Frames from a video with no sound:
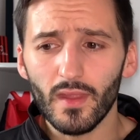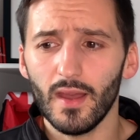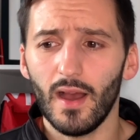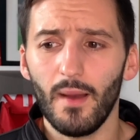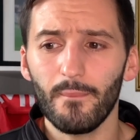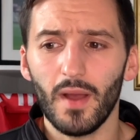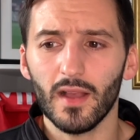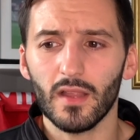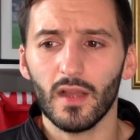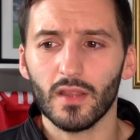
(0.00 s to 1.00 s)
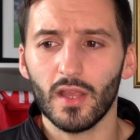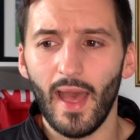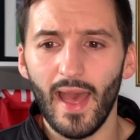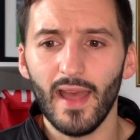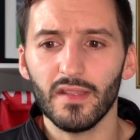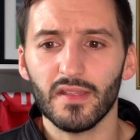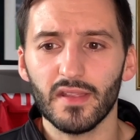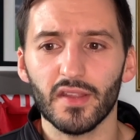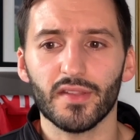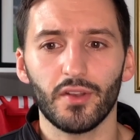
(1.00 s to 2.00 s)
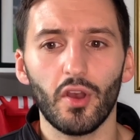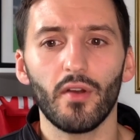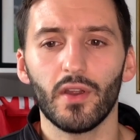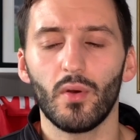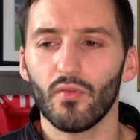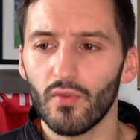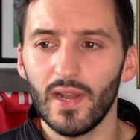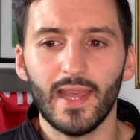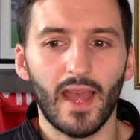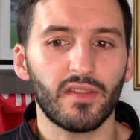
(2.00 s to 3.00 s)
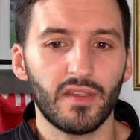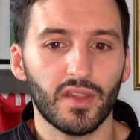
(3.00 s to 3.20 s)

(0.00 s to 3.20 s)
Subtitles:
I can see a scenario. I really can see a